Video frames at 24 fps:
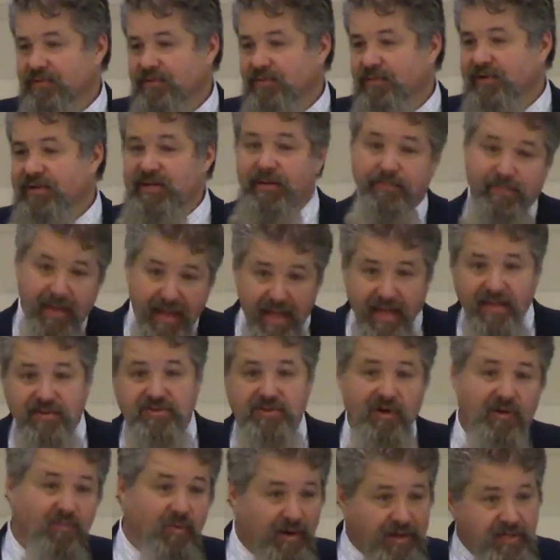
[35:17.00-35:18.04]
Well, it
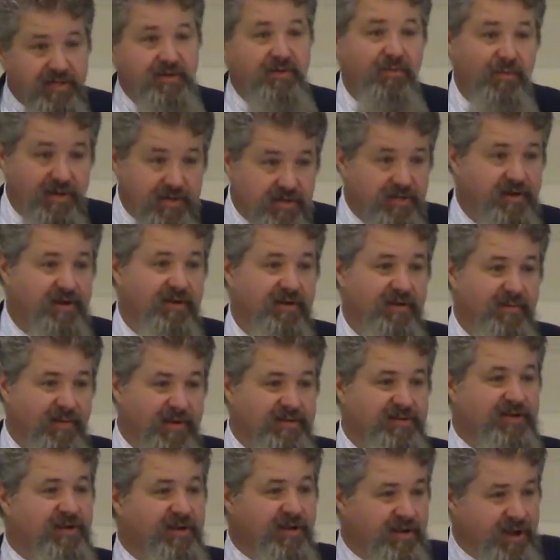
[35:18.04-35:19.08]
depends on what, you, what, you,
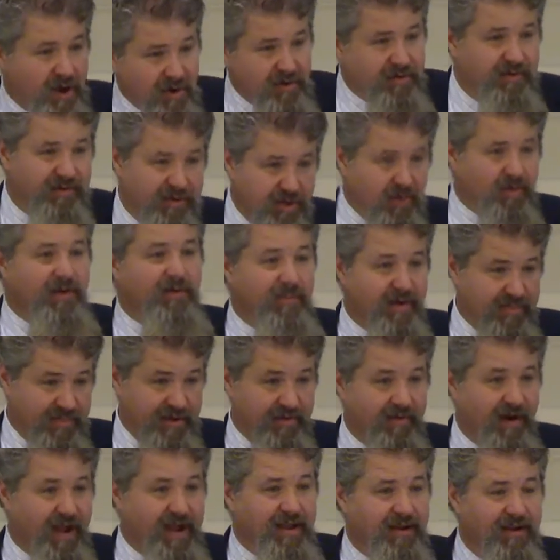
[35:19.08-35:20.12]
what you're do, doing with
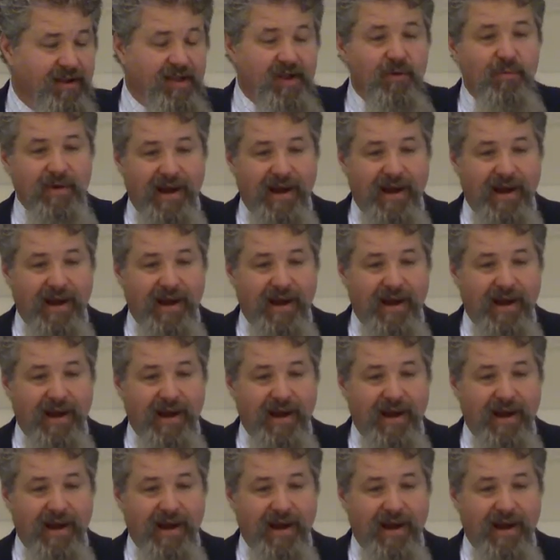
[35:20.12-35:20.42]
it, right?